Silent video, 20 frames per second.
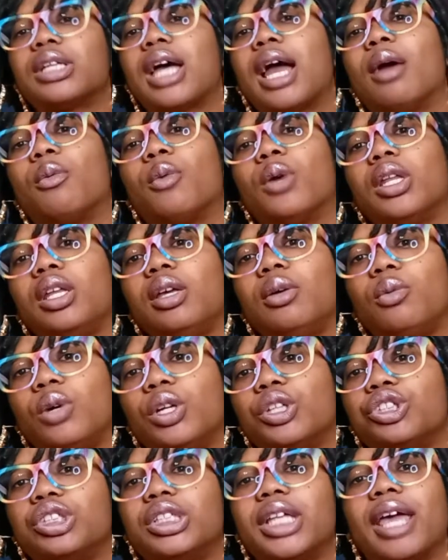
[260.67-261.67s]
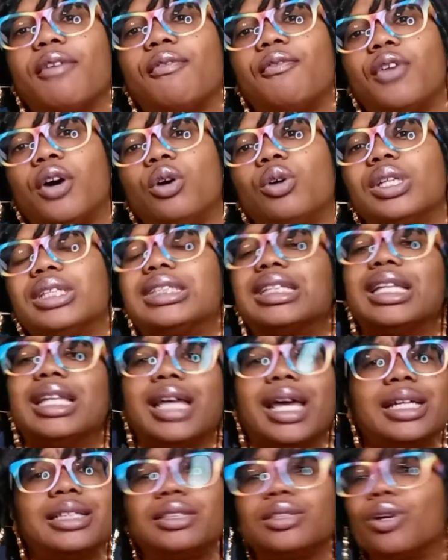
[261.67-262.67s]
I really wish they focus
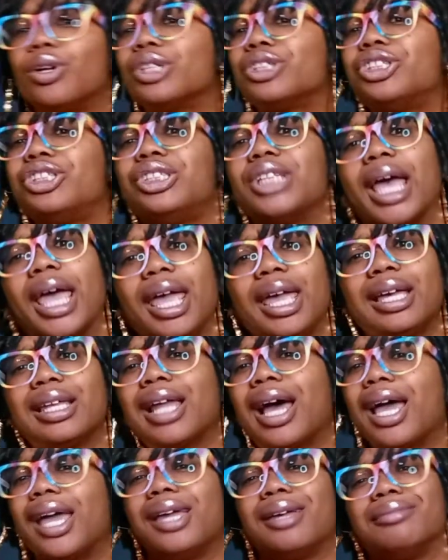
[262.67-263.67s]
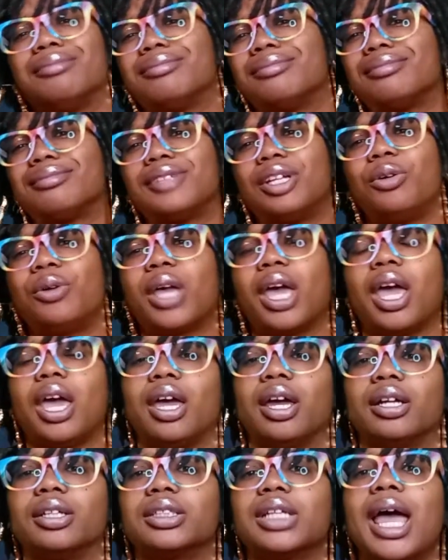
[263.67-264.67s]
less on Shake. Like, who
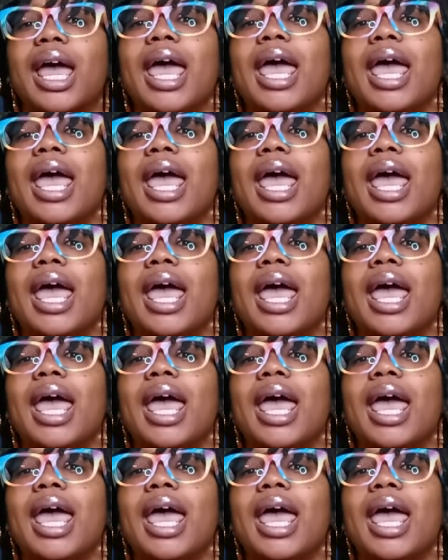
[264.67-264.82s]
cares?